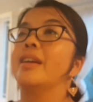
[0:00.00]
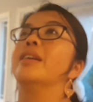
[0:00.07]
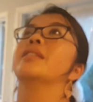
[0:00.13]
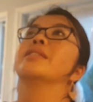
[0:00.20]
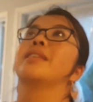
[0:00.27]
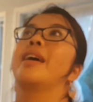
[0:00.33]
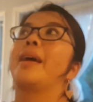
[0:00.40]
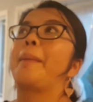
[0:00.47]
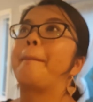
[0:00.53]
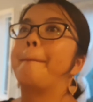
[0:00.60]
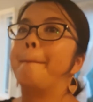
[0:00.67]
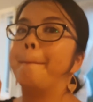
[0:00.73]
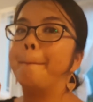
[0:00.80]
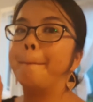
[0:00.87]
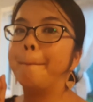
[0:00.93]
am like
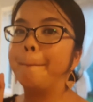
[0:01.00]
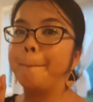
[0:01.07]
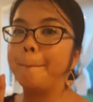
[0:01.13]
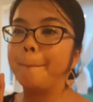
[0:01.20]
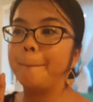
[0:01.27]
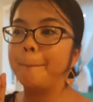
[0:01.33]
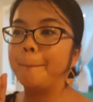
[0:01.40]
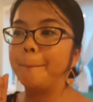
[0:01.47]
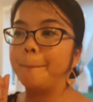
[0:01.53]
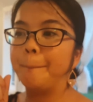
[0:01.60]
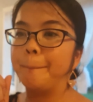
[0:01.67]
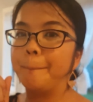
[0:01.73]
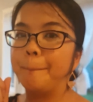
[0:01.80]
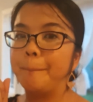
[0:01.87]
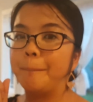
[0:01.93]

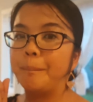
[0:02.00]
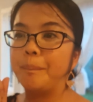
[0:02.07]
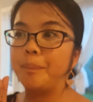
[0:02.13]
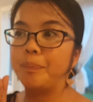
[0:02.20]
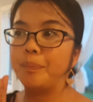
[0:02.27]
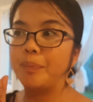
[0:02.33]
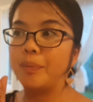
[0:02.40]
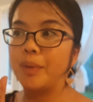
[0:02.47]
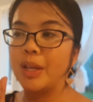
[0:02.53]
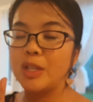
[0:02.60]
mmm